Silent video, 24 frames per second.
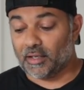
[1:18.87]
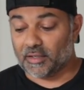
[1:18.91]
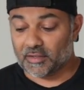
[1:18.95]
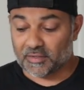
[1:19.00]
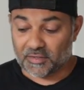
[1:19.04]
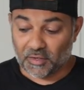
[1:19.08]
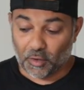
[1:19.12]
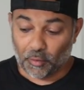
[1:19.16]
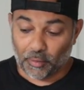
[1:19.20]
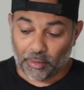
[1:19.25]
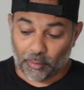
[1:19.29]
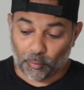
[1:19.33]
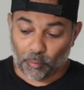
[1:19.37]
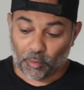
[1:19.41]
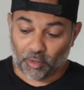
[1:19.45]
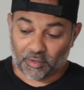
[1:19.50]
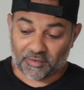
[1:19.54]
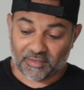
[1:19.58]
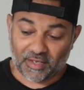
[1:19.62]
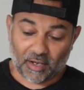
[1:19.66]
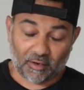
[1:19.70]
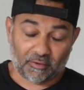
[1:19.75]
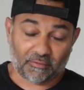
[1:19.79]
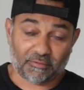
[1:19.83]
so it
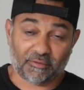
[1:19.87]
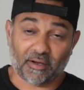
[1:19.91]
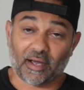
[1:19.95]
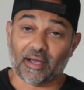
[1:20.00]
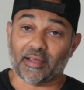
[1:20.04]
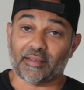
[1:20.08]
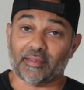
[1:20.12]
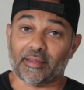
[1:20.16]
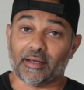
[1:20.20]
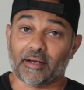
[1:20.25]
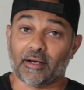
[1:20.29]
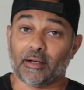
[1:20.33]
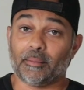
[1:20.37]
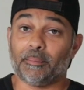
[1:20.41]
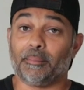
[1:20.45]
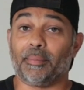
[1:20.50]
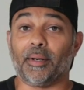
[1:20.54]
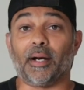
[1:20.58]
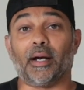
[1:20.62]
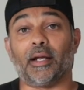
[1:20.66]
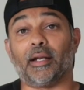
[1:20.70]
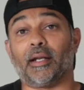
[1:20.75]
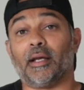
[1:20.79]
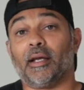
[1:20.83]
works out fine there,
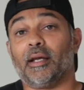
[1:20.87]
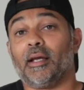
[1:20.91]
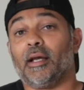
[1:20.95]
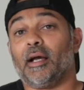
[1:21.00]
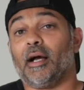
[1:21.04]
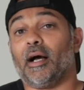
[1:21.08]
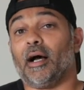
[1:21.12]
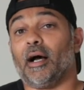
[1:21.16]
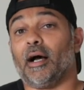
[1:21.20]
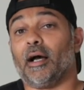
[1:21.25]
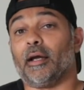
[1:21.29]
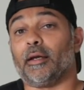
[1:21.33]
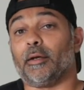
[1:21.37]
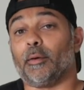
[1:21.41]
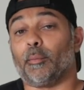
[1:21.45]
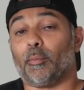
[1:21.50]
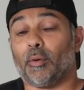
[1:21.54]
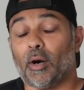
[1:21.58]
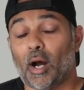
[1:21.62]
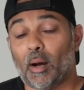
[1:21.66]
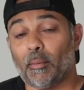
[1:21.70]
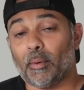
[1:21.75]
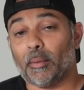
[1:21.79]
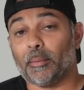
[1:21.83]
but you're
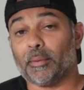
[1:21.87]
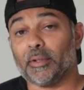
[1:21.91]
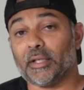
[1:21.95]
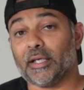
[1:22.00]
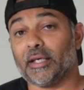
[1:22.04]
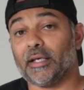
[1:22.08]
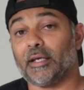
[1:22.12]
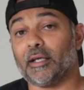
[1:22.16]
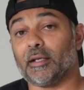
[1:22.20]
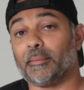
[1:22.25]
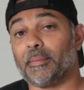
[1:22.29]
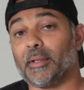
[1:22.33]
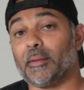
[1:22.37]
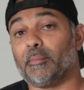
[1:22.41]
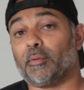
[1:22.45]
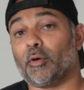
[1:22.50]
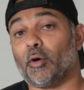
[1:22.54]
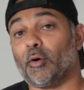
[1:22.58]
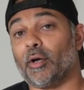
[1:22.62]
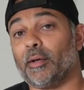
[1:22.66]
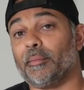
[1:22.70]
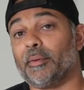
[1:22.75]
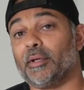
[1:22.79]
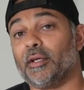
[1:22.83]
probably going to be
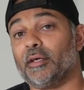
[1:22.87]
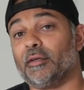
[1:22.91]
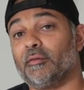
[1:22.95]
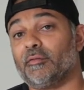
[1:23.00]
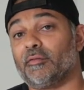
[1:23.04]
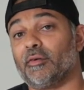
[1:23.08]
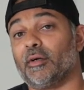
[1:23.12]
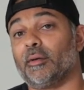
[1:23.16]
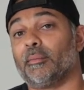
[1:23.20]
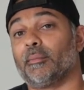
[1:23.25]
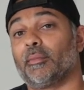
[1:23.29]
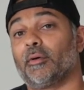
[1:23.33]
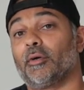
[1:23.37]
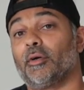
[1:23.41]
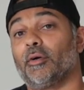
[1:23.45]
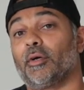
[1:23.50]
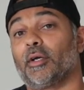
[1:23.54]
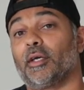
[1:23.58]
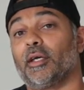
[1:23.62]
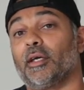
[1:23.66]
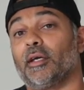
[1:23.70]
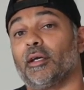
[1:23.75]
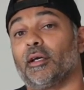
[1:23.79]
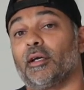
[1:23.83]
prohibited from
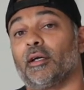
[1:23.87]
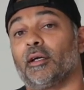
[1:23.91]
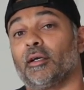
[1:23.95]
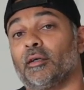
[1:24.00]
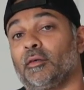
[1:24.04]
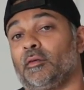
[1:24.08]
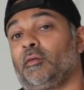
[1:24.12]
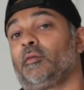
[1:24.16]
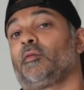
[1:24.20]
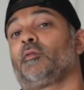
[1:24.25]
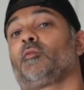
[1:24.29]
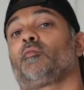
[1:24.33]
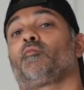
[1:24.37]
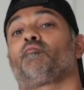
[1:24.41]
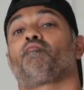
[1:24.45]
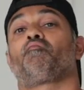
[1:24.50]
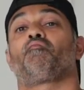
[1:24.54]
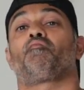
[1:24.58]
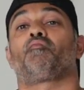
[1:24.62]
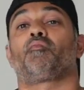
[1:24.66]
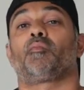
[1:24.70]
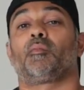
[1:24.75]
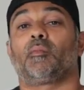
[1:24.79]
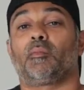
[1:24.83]
cooking
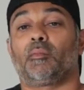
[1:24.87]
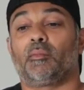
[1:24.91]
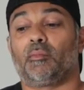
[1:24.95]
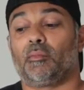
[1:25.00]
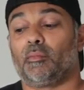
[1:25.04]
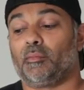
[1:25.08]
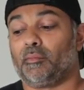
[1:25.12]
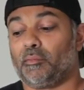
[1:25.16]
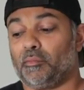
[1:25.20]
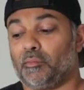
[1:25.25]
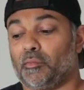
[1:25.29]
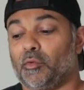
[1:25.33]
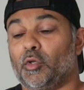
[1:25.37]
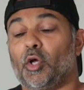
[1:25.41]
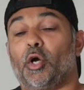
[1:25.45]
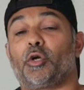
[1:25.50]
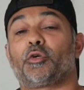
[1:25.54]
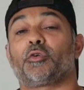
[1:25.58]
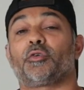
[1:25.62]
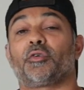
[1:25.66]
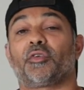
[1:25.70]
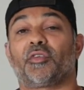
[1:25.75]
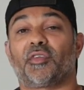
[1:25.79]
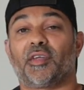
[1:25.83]

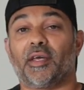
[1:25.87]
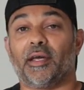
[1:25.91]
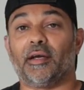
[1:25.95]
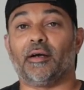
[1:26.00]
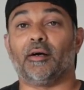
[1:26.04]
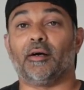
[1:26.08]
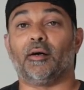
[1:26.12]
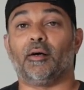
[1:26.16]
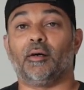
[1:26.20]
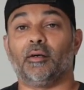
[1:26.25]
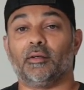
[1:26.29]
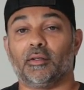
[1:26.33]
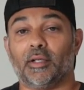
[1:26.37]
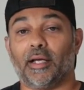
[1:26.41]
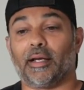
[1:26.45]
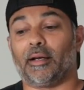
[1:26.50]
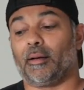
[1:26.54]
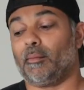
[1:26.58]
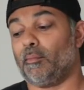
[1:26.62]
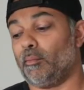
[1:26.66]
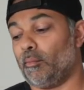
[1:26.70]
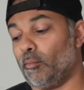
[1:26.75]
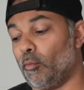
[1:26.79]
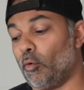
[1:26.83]
larger scale,
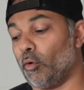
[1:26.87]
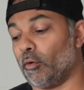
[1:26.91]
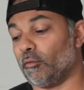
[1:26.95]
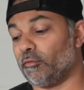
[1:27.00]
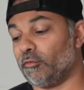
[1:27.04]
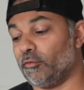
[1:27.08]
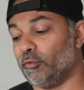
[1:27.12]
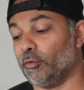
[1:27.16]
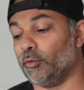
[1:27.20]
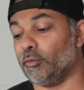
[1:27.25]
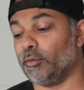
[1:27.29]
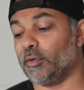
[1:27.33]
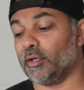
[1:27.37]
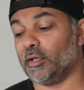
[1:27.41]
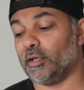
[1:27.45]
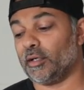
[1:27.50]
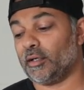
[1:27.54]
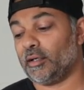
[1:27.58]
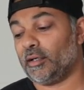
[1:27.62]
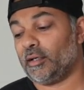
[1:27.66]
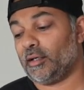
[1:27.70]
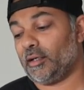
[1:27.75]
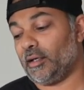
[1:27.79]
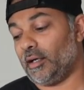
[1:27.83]
like more food
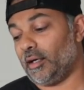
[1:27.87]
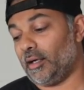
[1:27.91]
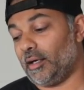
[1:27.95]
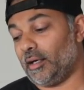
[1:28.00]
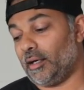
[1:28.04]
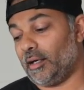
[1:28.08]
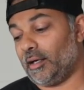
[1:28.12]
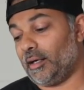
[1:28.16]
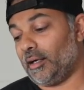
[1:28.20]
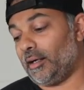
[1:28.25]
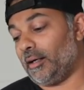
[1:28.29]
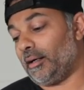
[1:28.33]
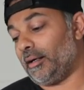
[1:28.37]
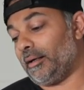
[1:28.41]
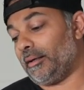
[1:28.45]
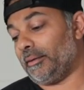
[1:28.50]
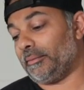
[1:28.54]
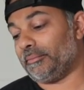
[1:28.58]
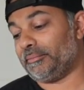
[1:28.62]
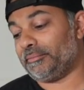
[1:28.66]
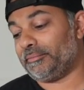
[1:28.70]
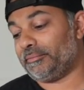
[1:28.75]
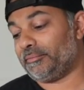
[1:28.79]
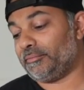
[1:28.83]

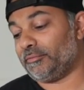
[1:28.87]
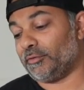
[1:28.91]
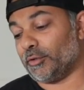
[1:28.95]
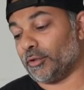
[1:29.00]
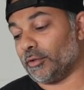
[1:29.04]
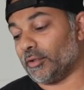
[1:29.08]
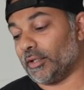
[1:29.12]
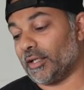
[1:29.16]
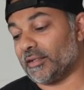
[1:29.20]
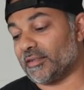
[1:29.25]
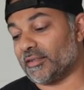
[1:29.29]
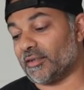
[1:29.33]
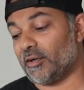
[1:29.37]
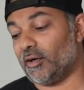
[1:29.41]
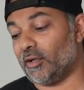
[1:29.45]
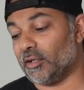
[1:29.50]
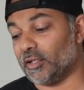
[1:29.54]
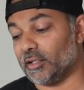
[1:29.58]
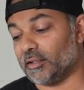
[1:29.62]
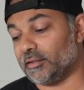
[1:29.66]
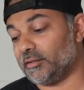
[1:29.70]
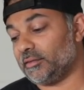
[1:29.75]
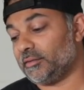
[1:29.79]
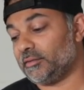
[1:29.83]
for, let's call
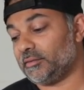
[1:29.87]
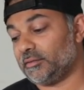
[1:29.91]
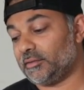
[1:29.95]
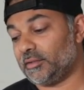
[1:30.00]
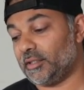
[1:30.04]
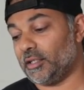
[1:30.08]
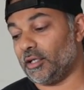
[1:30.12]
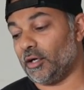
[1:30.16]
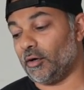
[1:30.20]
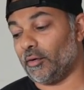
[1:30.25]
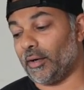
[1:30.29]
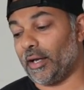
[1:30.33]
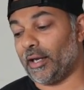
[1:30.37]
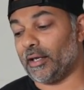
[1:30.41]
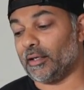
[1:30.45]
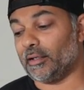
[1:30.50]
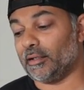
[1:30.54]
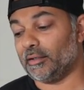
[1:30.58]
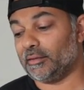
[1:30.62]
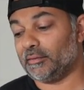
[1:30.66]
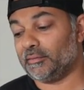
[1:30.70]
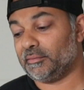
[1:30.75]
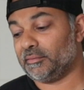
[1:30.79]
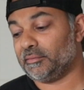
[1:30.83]
it, you know, 8.